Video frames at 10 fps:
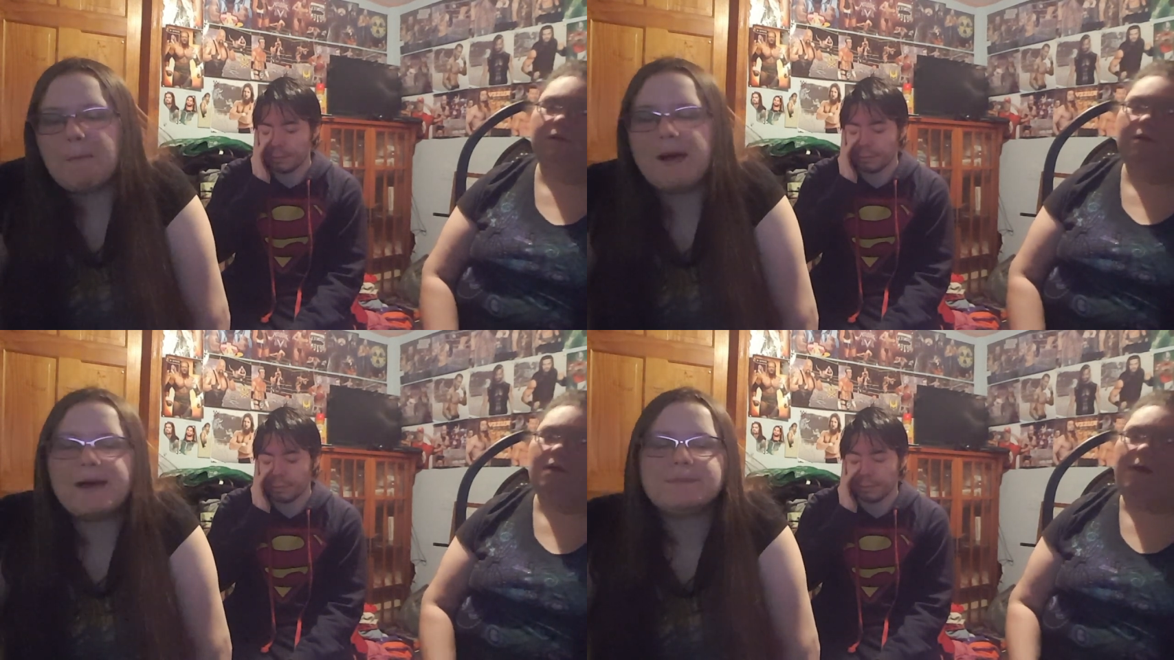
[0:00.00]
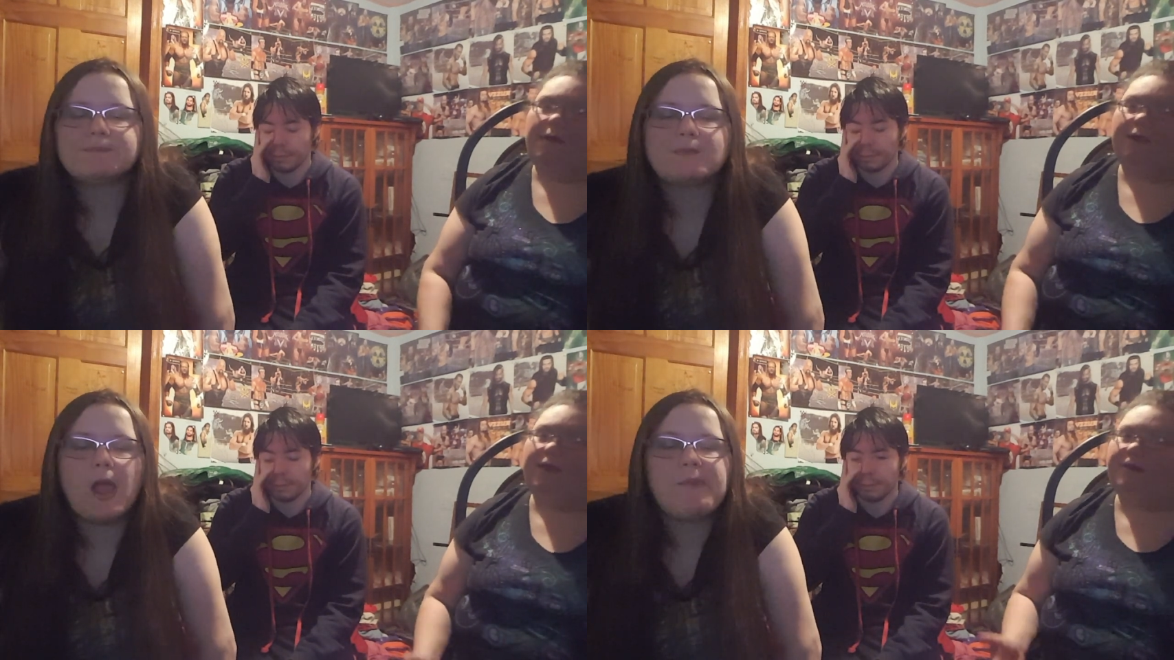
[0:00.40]

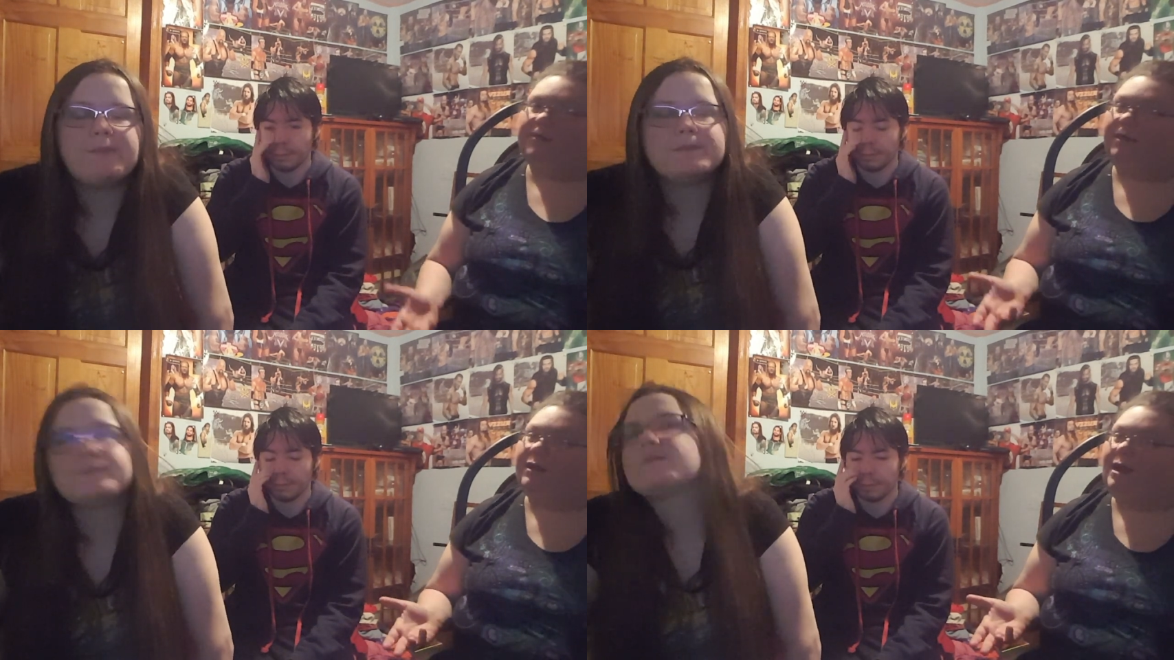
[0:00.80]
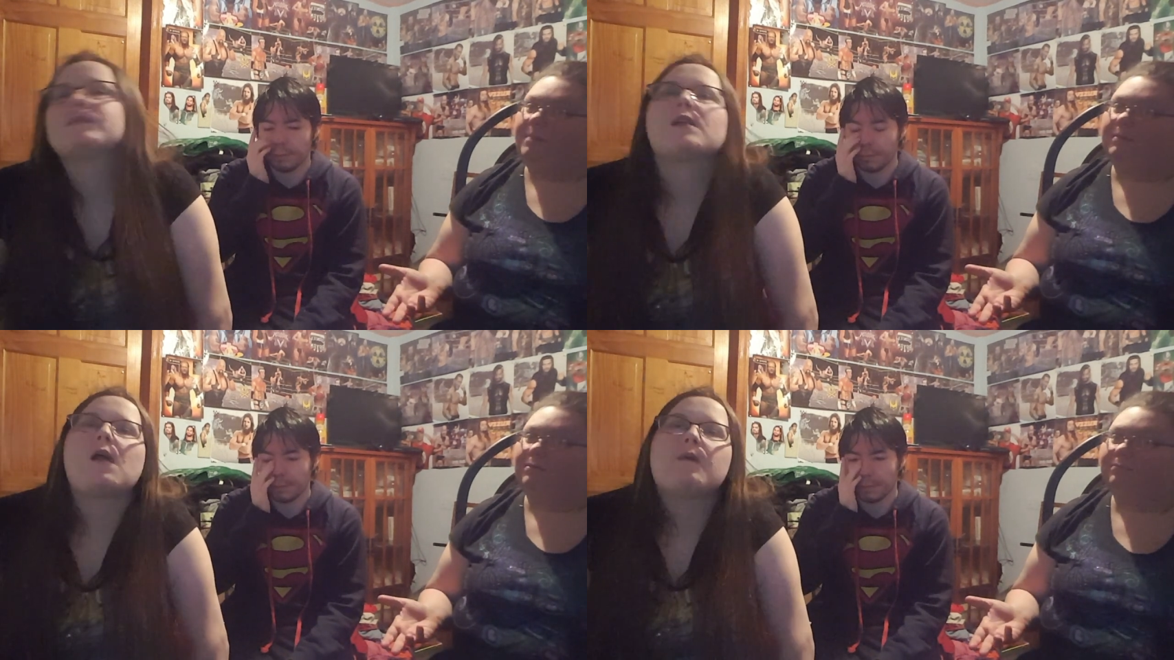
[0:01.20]
Speaker 1: But anything can
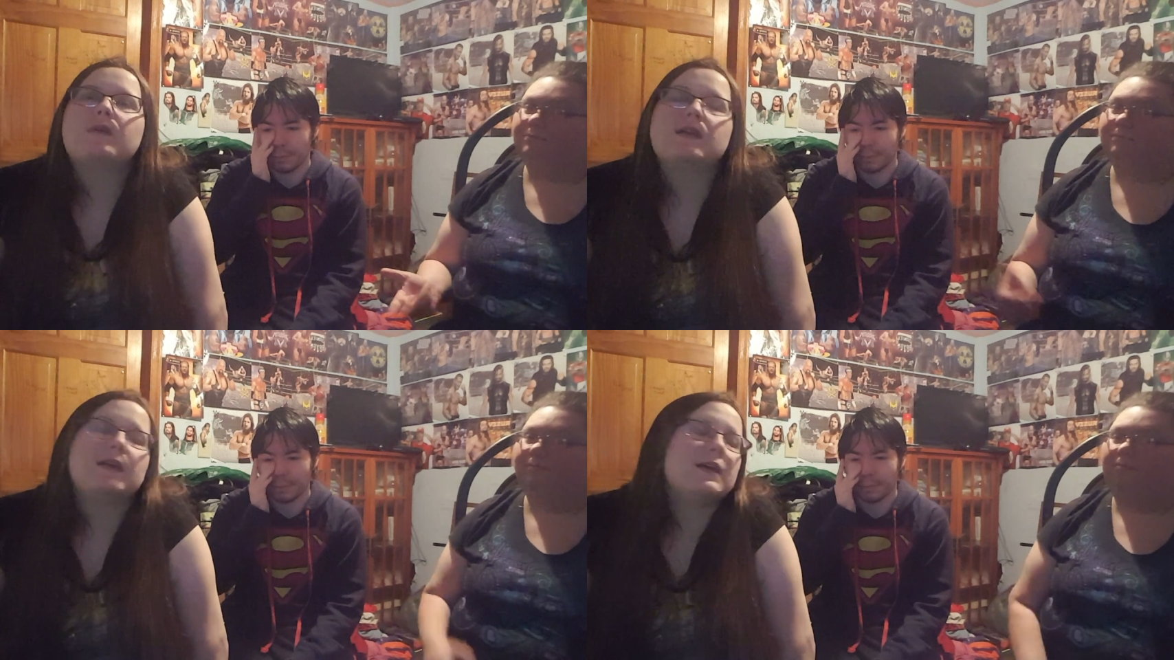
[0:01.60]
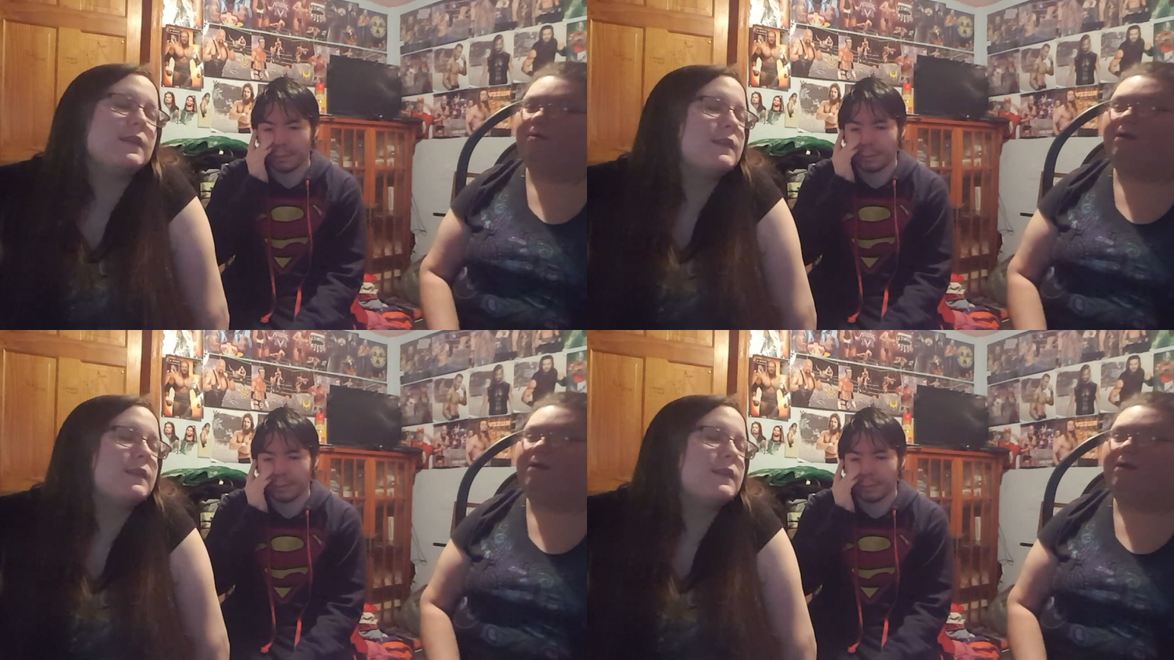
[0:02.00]
happen. Yeah,